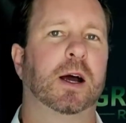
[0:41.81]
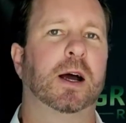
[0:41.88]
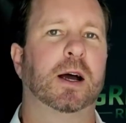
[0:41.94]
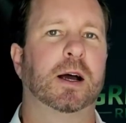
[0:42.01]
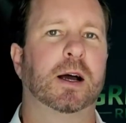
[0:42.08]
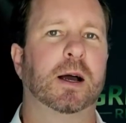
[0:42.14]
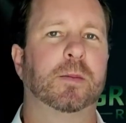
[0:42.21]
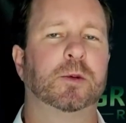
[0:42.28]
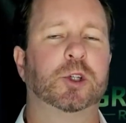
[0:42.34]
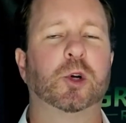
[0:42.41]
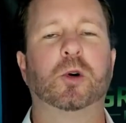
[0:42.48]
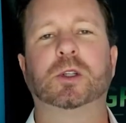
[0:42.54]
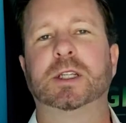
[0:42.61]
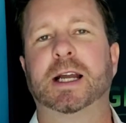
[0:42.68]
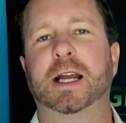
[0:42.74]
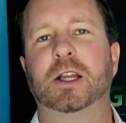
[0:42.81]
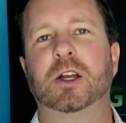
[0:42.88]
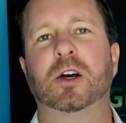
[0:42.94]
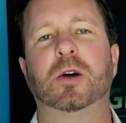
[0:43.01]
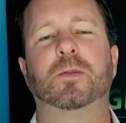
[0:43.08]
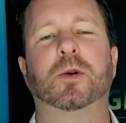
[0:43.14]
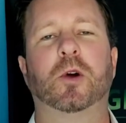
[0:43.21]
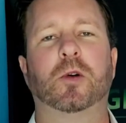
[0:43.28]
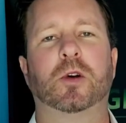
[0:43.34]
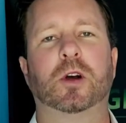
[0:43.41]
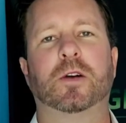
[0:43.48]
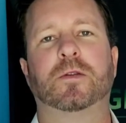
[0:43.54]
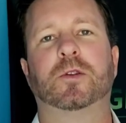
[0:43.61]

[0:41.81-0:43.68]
I'm Joel Daniel, broker